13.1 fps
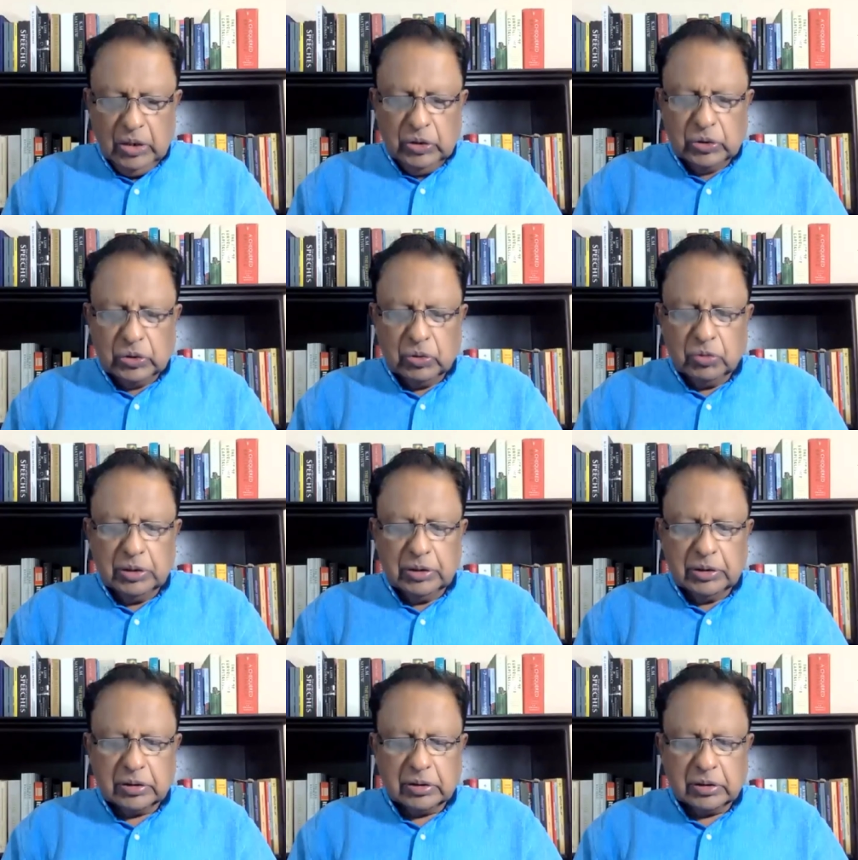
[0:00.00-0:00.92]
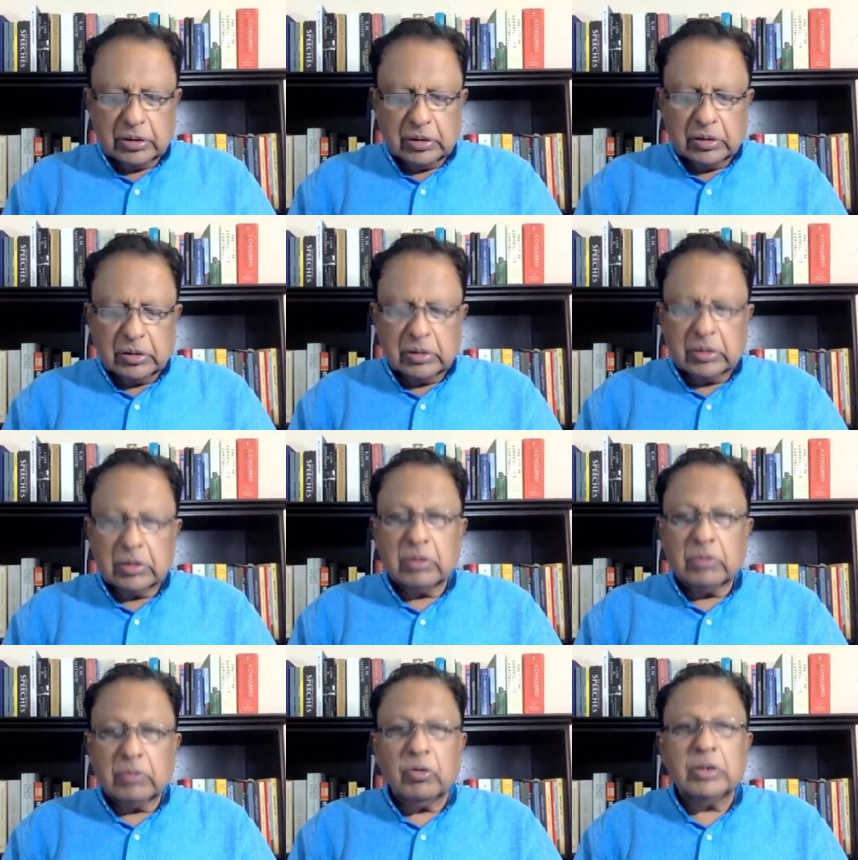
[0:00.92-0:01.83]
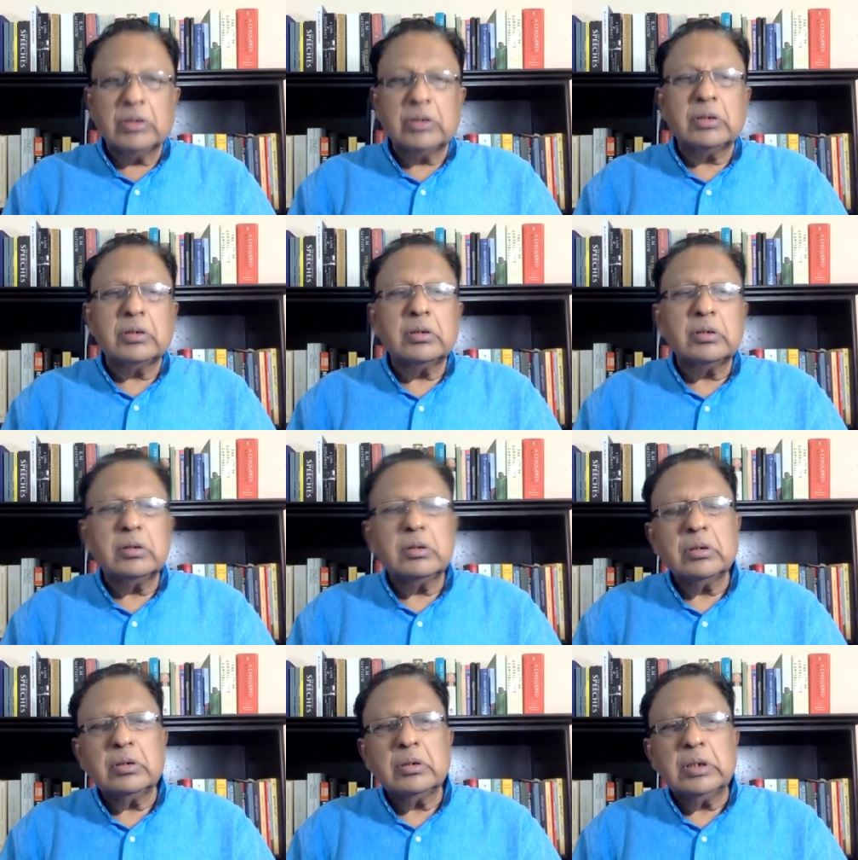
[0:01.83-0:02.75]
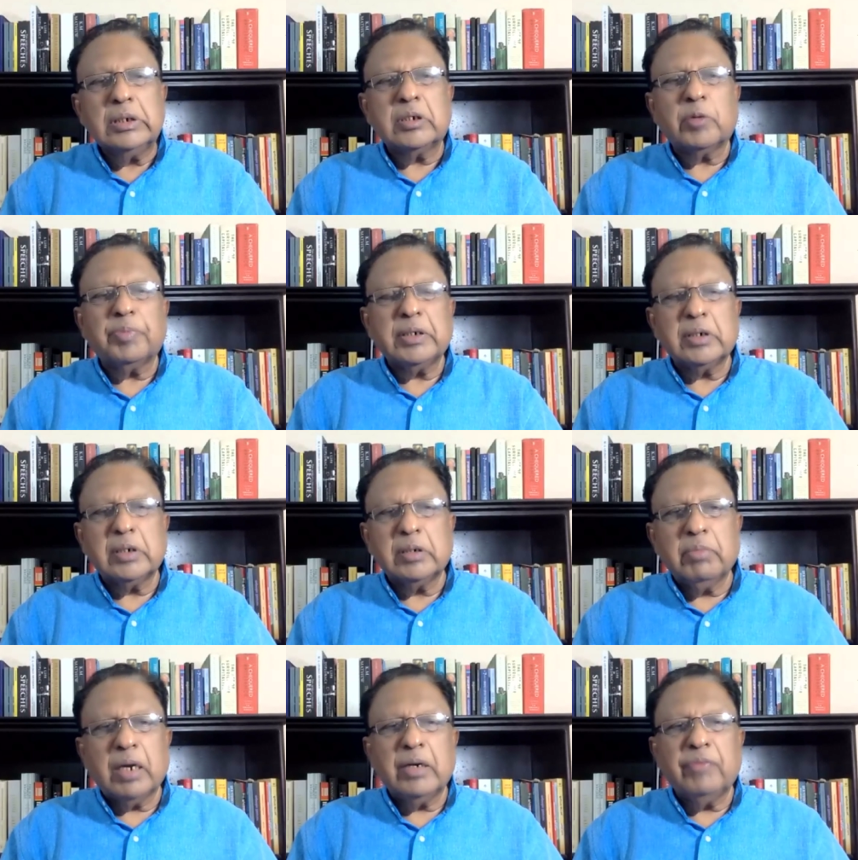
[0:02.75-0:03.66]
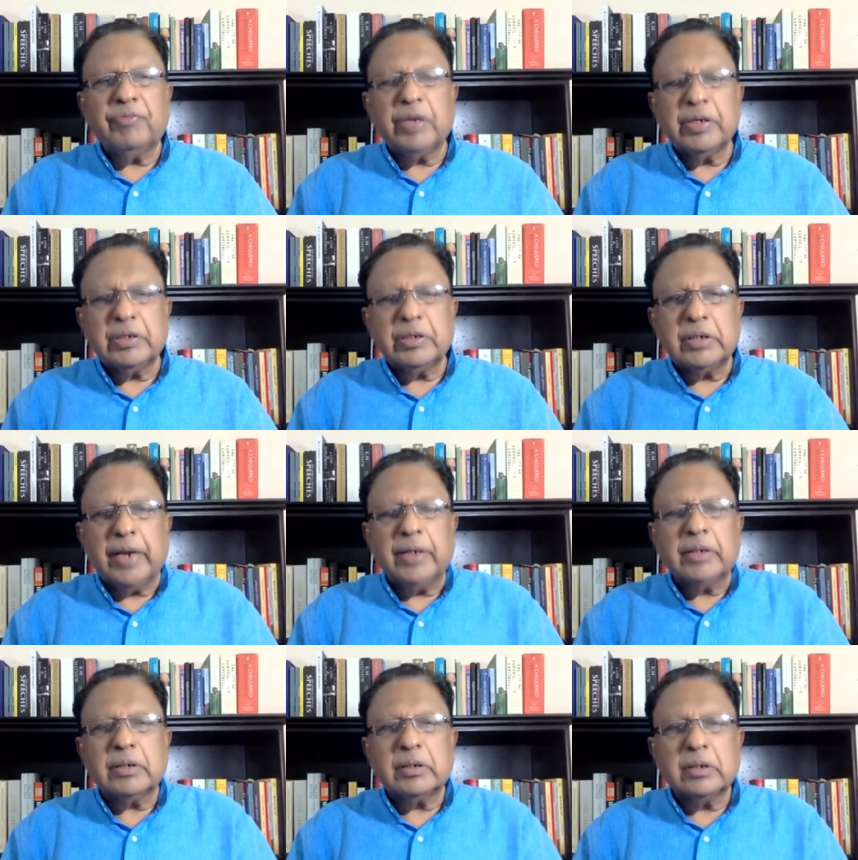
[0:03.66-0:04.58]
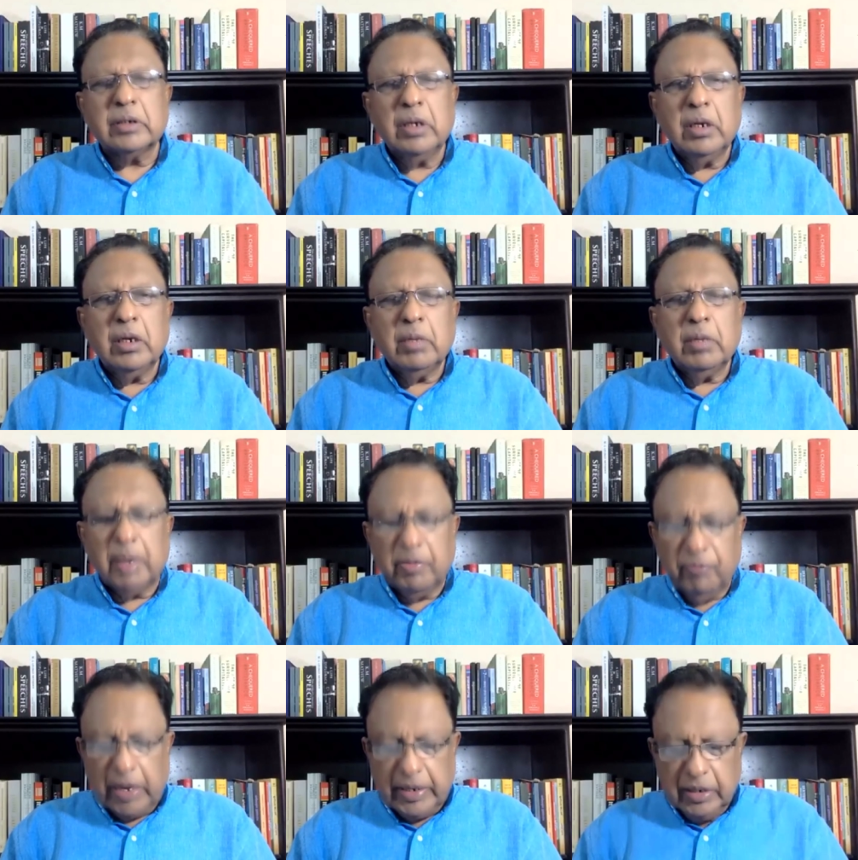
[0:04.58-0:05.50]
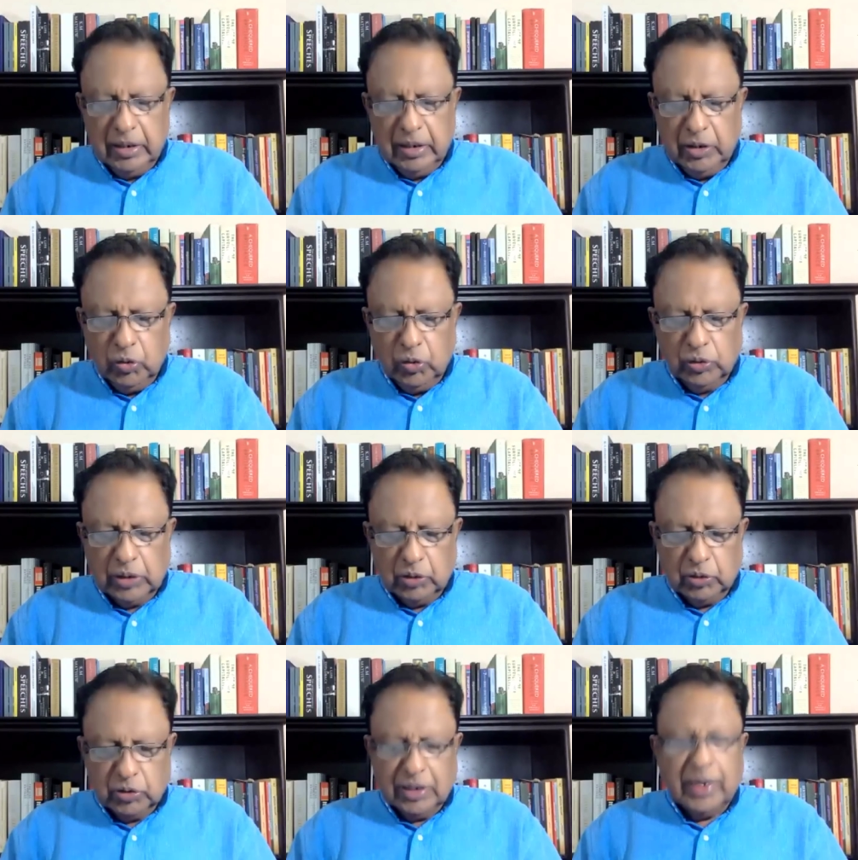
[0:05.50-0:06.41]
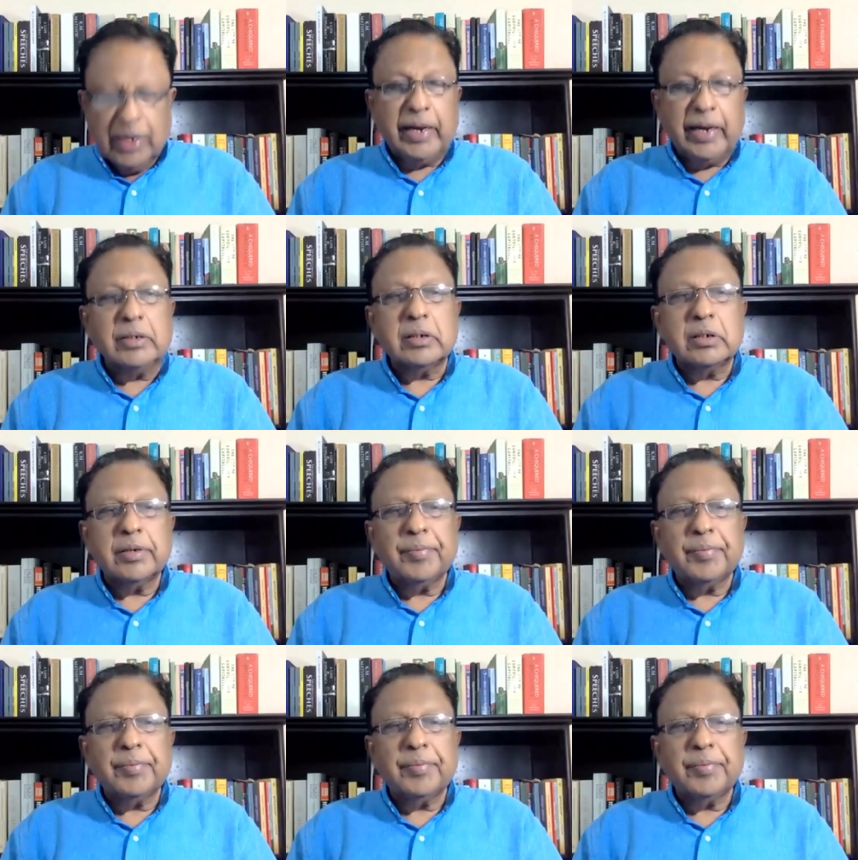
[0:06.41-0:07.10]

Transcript: So this was interpreted by different states. But finally, in 2008,